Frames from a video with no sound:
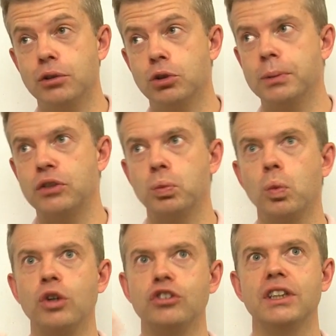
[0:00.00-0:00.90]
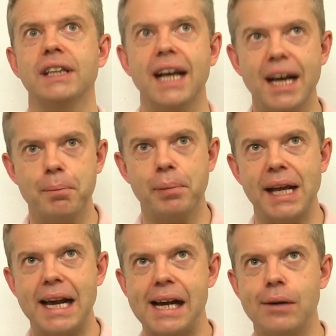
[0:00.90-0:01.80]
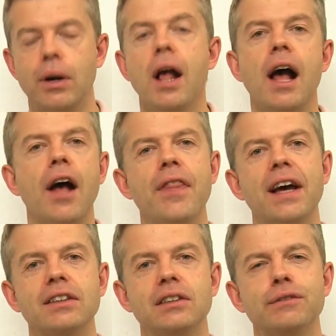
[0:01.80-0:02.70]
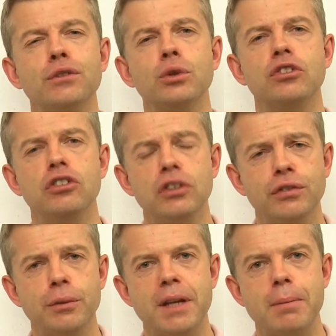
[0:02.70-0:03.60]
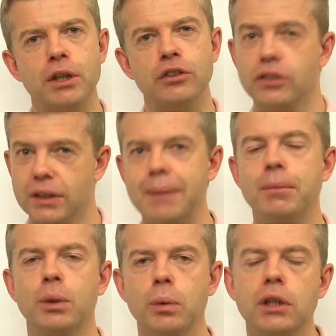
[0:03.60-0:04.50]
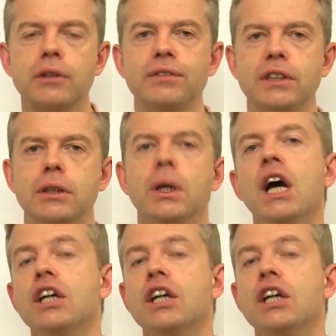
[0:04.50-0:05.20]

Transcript: You're almost watching the hand play out, and that divorces you from the emotion. That might work for you.